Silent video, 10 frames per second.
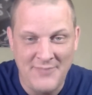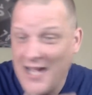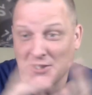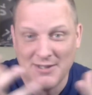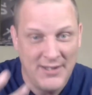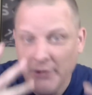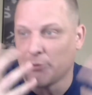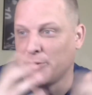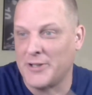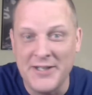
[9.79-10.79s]
could
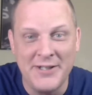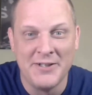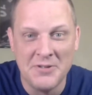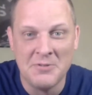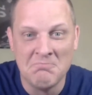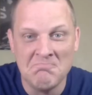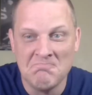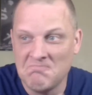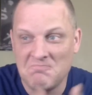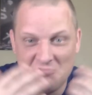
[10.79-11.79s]
literally
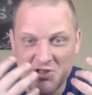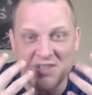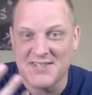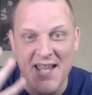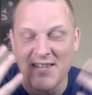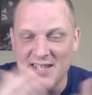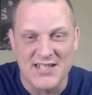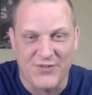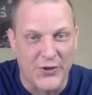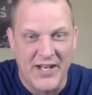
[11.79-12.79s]
just say
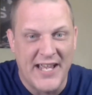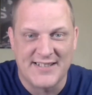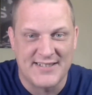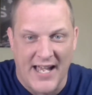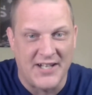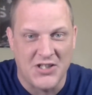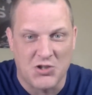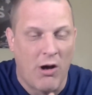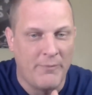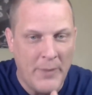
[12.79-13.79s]
this for the next 10 to
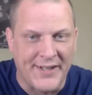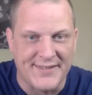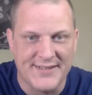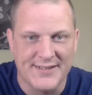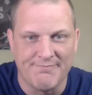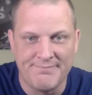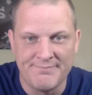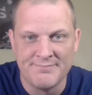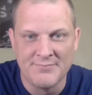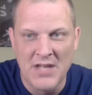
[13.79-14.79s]
12 minutes.
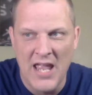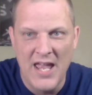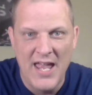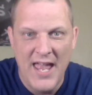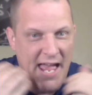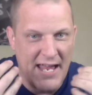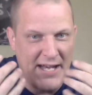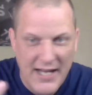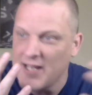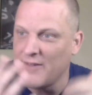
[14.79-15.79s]

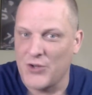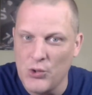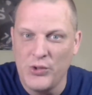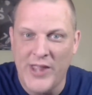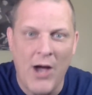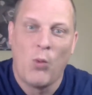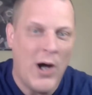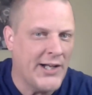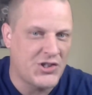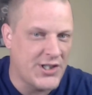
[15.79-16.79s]
And any of you that
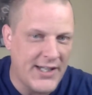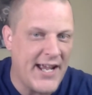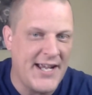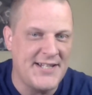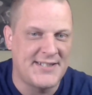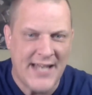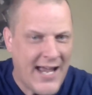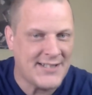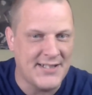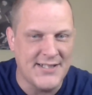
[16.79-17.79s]
watched today's
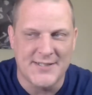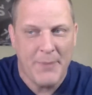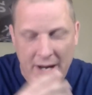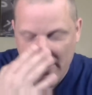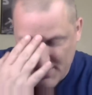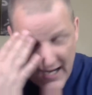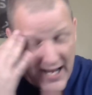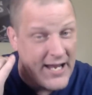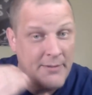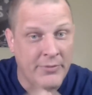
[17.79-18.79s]
Texans-Bears
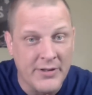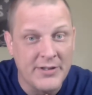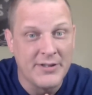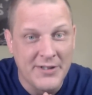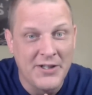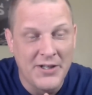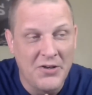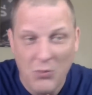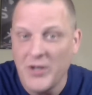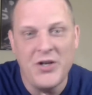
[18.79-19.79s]
game
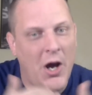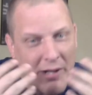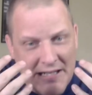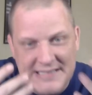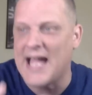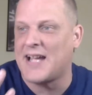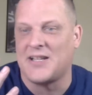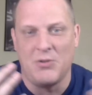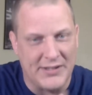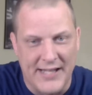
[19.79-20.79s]
would know
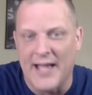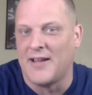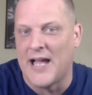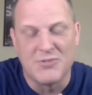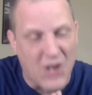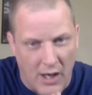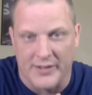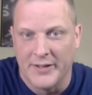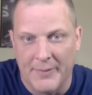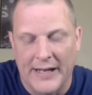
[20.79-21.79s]
exactly what the hell I'm
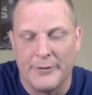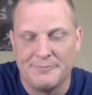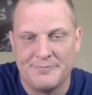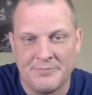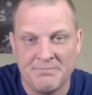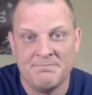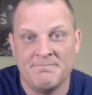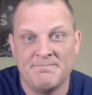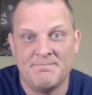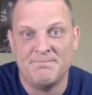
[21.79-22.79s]
talking about.
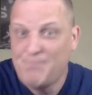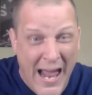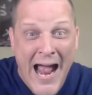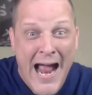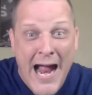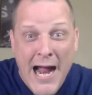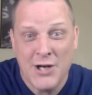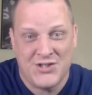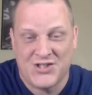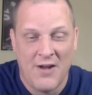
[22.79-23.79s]

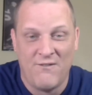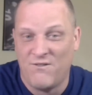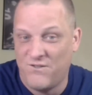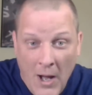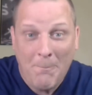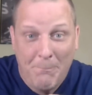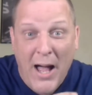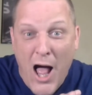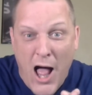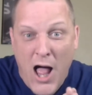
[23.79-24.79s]
Bears
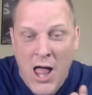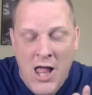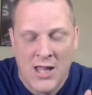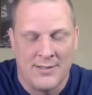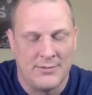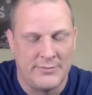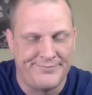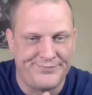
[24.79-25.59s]
football!